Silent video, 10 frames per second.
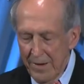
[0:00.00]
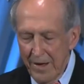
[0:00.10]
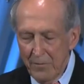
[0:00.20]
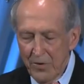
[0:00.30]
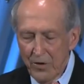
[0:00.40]

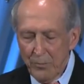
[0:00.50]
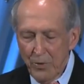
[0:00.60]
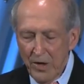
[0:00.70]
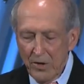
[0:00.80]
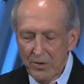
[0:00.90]
I'm very
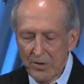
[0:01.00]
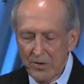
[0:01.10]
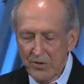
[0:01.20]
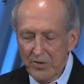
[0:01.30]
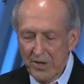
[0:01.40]
proud
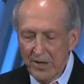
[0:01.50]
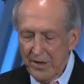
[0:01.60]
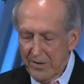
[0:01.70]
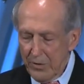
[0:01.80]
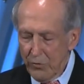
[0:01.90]
to
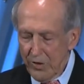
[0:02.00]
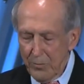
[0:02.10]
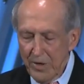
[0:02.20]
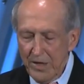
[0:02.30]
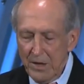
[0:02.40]
say that with
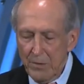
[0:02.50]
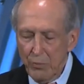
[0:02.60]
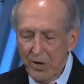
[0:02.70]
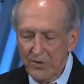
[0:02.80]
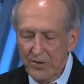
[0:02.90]
many
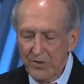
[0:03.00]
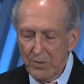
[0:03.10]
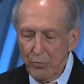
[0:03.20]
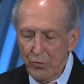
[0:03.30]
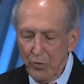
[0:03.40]
process
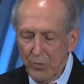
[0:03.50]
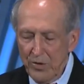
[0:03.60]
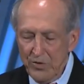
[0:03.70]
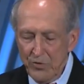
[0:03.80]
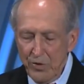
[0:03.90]

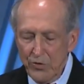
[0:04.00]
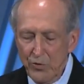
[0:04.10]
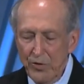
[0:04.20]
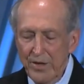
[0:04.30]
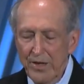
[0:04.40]
improvements,
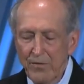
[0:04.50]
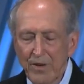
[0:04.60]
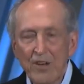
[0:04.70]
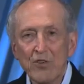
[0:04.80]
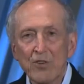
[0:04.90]
structural
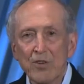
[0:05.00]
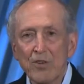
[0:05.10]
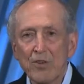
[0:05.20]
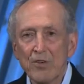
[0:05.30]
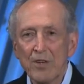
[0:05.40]

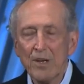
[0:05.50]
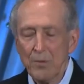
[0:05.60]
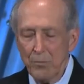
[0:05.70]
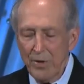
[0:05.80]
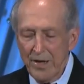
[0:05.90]
innovations,
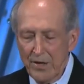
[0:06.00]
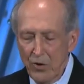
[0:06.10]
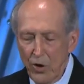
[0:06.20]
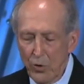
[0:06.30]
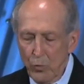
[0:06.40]
and plain
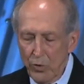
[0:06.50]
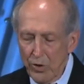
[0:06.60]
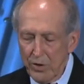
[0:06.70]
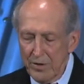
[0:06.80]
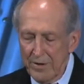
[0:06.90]
hard
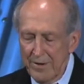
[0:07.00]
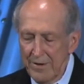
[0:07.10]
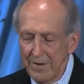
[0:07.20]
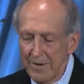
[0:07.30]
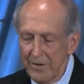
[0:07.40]
work,
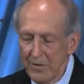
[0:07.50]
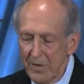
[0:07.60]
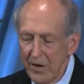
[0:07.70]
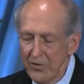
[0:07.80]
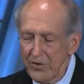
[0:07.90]
the
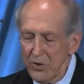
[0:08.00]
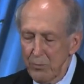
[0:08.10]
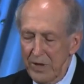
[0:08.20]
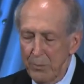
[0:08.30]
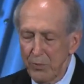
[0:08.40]
thousands of
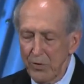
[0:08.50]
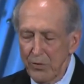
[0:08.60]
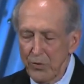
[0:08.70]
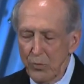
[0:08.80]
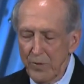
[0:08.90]

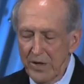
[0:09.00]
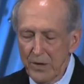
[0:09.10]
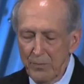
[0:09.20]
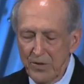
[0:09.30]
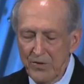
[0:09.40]
people who make
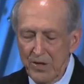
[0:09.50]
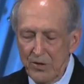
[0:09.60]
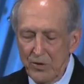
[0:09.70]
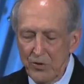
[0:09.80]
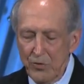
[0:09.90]
up this
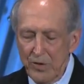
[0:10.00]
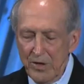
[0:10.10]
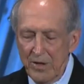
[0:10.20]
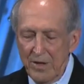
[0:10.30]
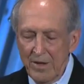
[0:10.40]
industry